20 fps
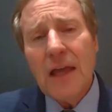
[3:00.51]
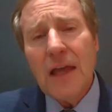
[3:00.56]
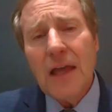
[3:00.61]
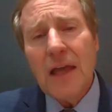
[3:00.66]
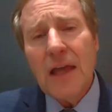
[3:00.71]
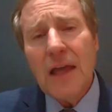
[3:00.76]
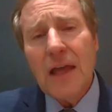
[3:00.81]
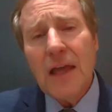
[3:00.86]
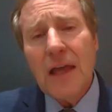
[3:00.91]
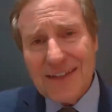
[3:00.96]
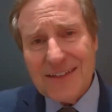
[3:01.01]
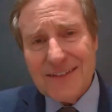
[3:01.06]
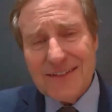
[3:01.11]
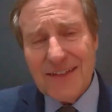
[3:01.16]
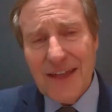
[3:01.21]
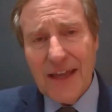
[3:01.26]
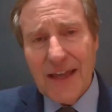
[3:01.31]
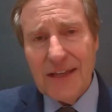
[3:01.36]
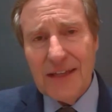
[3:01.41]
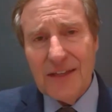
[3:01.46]
Second
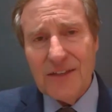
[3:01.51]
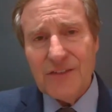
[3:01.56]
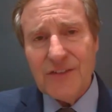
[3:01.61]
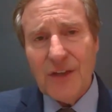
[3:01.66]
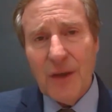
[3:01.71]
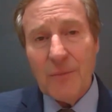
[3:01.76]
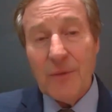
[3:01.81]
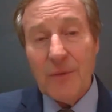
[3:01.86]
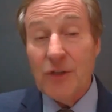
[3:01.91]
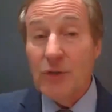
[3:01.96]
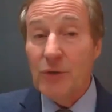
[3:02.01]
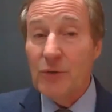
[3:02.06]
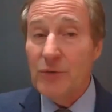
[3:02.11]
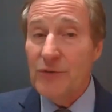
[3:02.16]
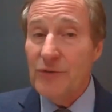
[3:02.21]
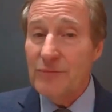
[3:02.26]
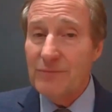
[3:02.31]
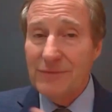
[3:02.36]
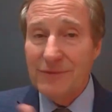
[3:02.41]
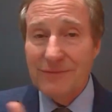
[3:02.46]
setting is someone
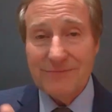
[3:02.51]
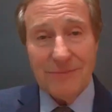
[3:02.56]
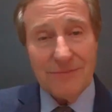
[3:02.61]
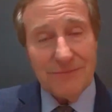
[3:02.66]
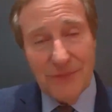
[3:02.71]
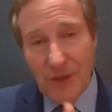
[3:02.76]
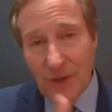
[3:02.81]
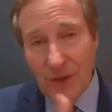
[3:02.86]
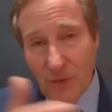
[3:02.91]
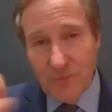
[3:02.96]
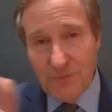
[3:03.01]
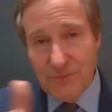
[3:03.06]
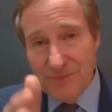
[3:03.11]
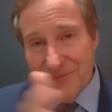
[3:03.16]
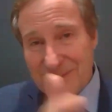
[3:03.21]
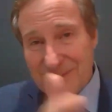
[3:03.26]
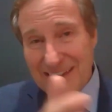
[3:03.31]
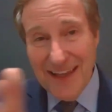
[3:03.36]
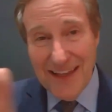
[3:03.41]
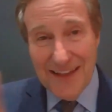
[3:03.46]
who's, you know,
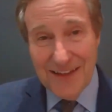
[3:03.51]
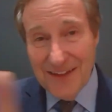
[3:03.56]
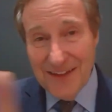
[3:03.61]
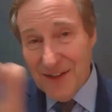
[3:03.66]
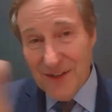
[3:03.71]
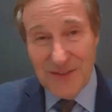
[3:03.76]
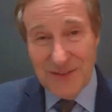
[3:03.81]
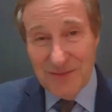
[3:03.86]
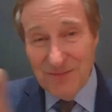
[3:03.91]
you know,